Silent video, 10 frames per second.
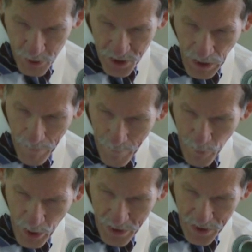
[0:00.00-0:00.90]
some
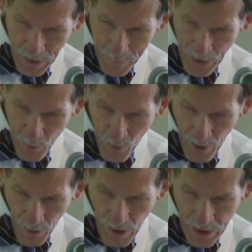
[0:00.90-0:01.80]
months, it had been
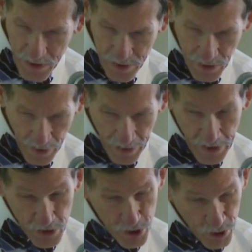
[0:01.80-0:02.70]
realized that it
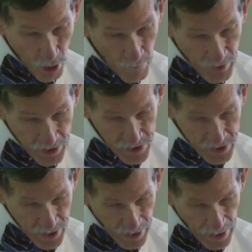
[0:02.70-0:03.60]
had served its
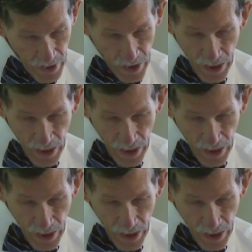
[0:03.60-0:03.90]
day